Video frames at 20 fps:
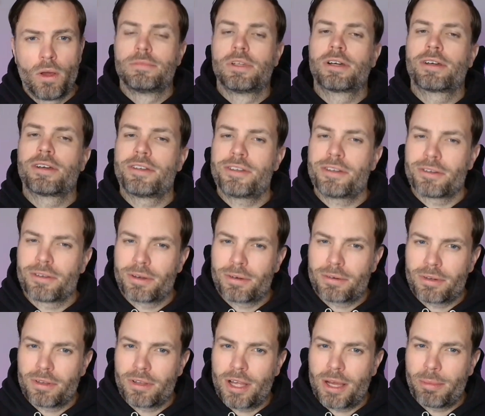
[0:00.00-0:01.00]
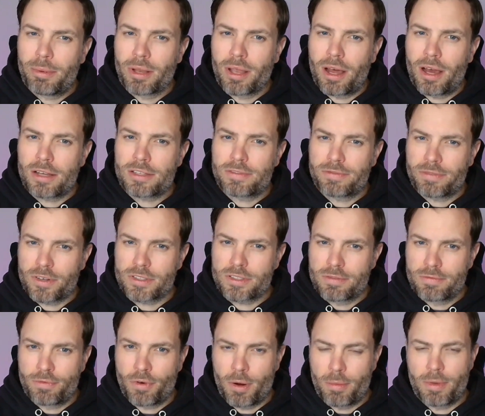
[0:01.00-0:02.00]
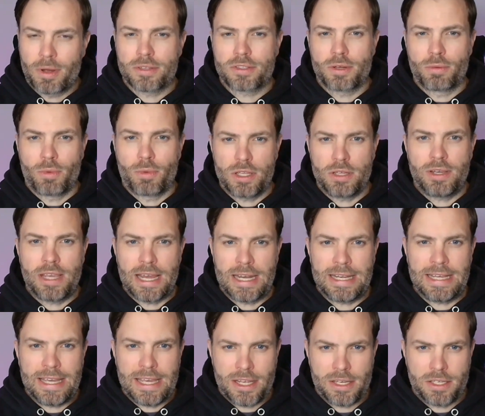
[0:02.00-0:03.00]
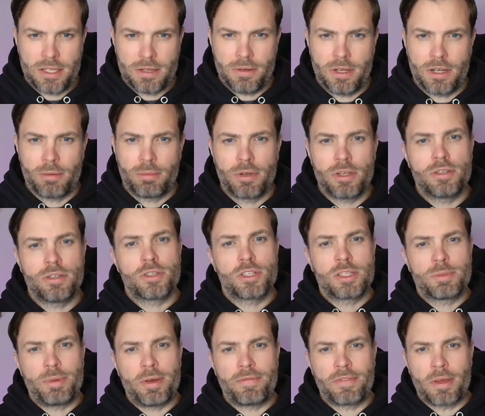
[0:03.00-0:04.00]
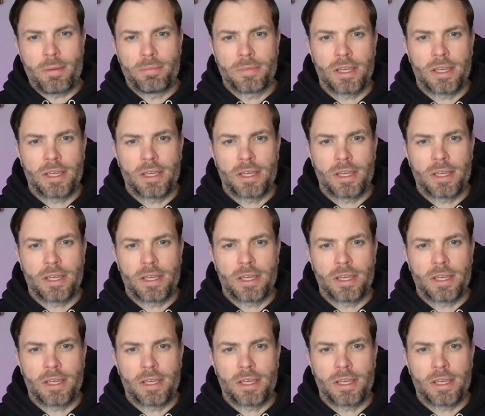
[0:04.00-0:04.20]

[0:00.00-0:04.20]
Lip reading: Look into your local labor laws first and foremost on what you can and can't do here, but you should spiff them.